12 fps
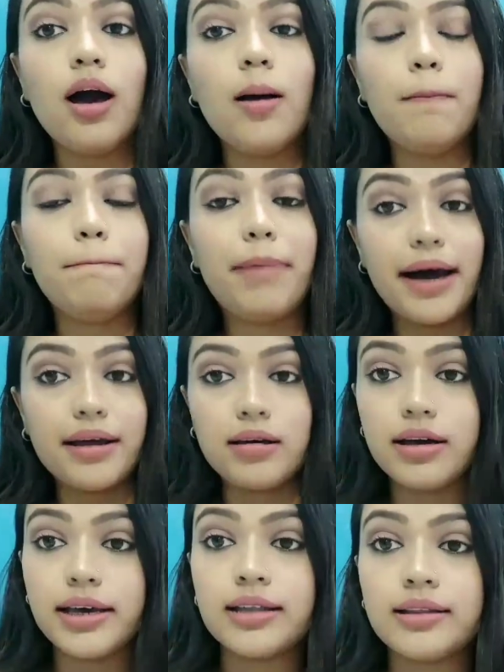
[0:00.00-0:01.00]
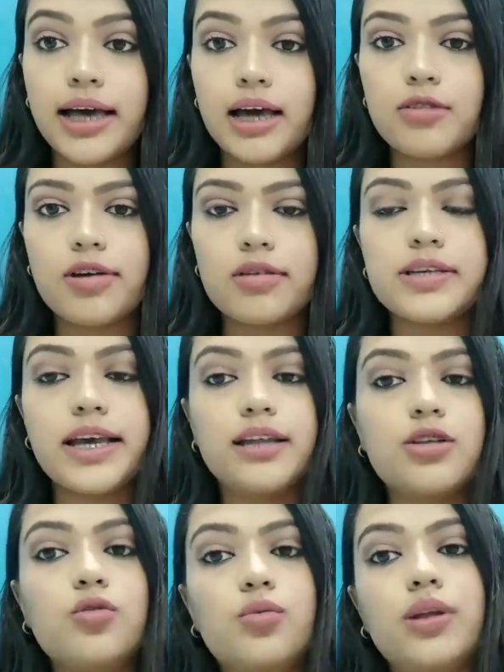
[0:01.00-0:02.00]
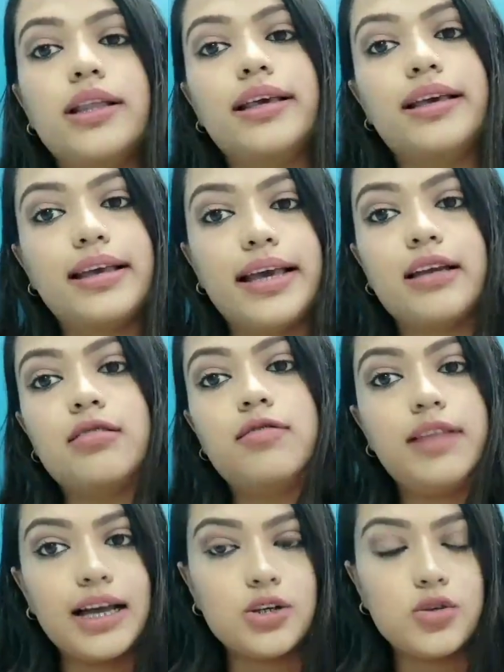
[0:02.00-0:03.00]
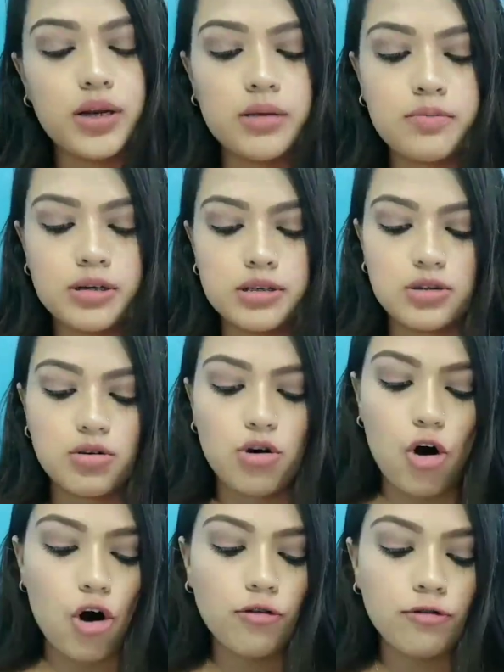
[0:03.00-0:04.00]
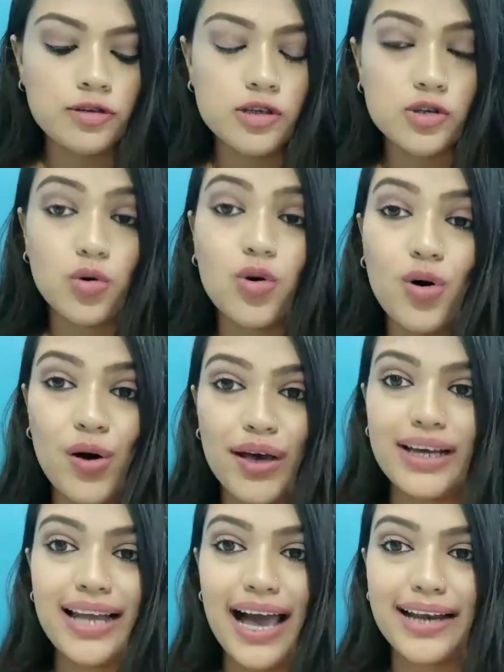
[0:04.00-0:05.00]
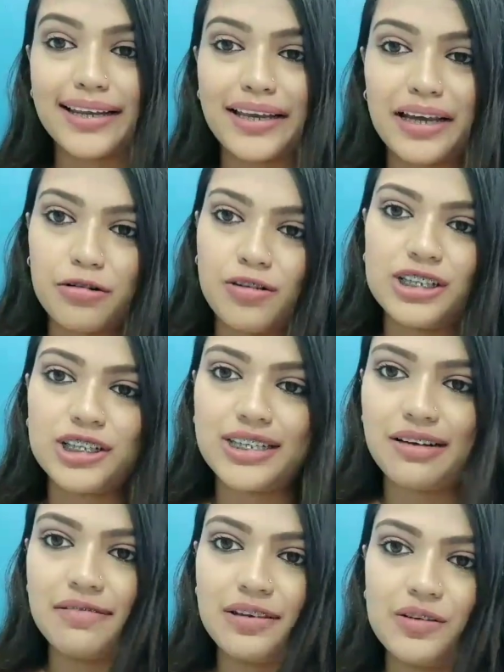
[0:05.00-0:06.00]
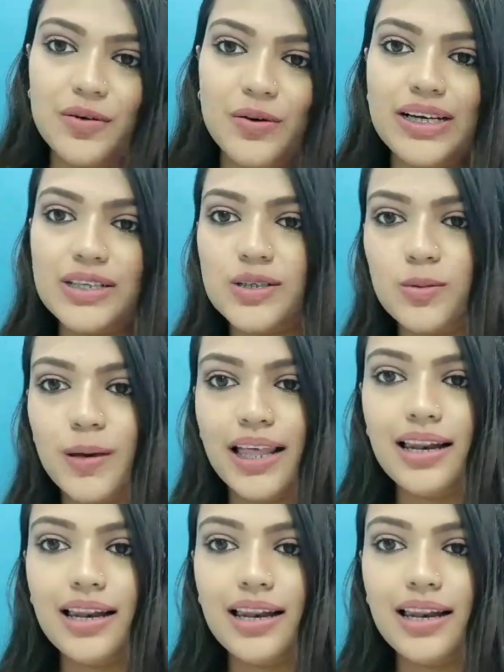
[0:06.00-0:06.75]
buyer in that website, you will get flat 20% off. So go ahead and get one shade for you as well.